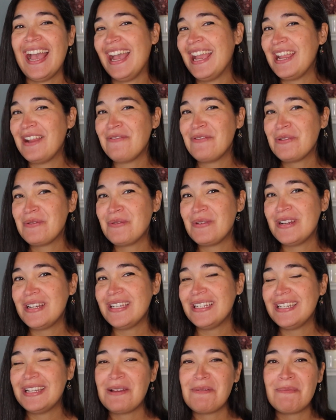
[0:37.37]
Hi
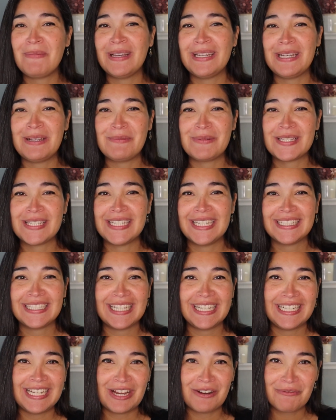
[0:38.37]
everyone, my name is
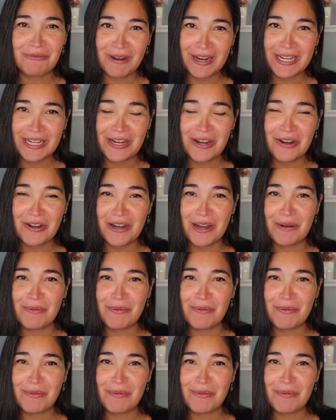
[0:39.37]
Natalia Reinhardt.